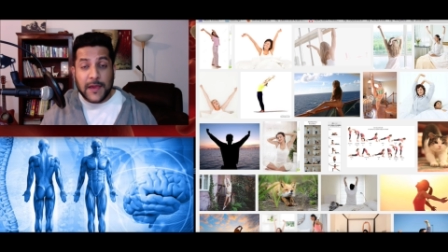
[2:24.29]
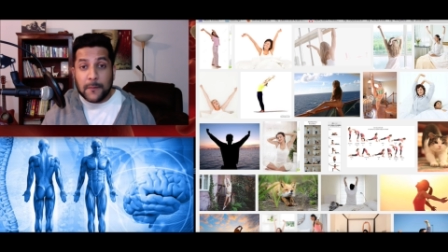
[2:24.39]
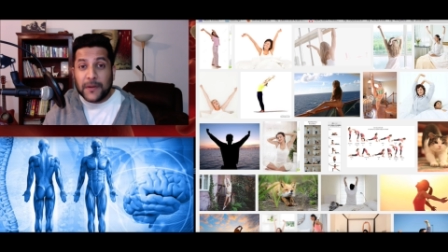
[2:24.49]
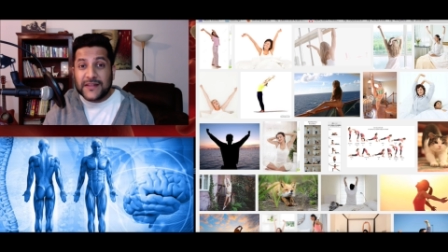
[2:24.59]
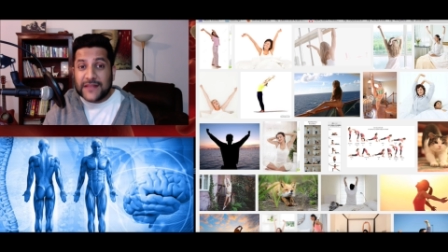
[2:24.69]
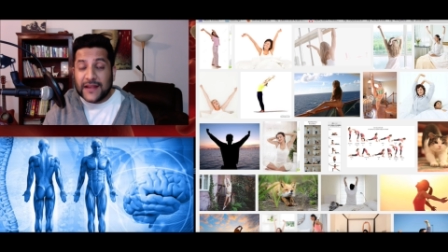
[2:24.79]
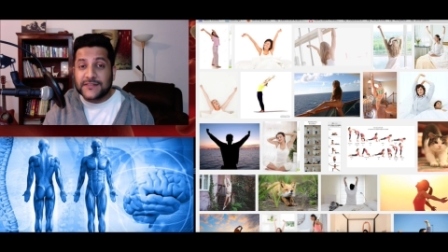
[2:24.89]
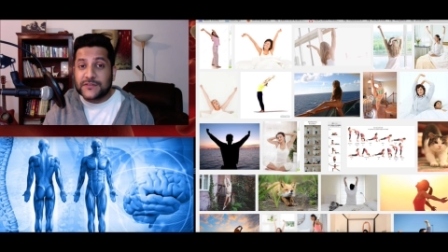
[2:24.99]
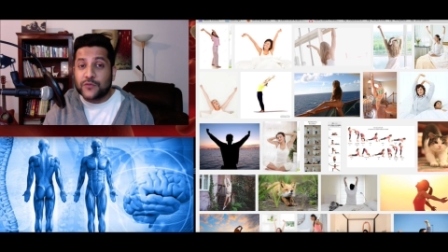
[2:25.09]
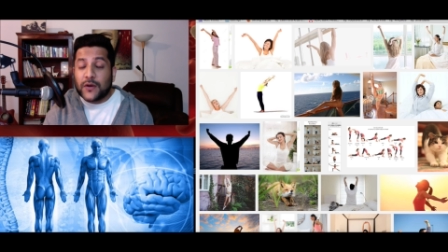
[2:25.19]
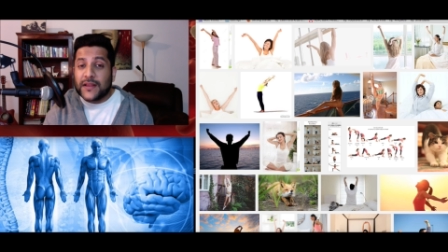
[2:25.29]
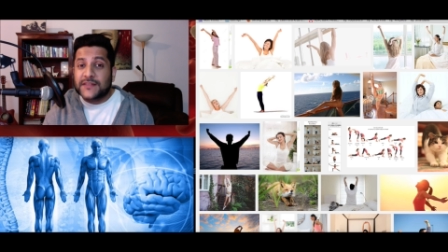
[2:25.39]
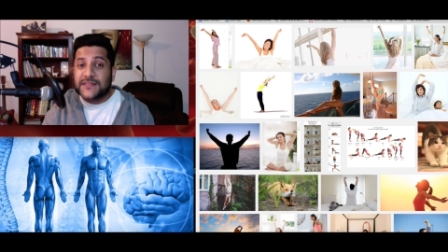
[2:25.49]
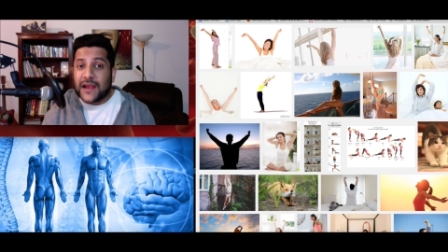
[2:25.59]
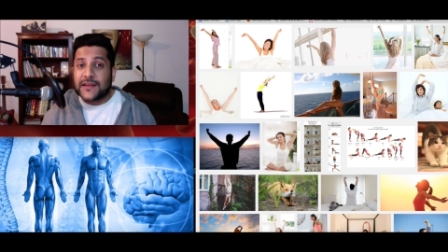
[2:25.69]
But that is not
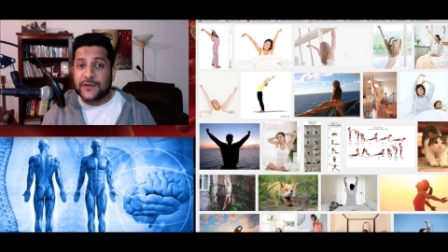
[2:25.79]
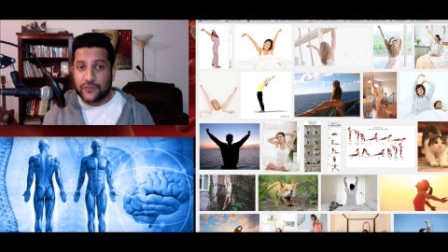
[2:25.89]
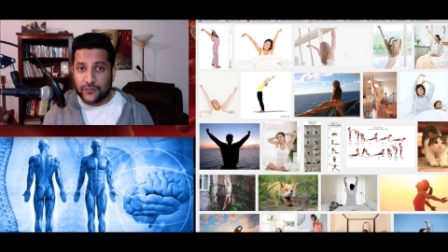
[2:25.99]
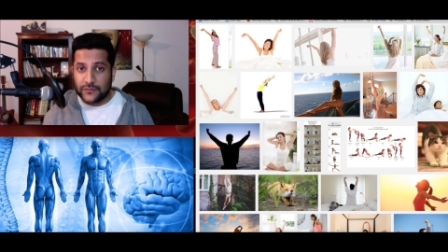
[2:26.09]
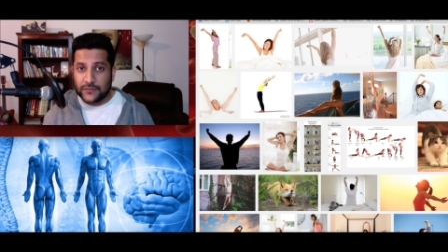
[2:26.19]
exactly true.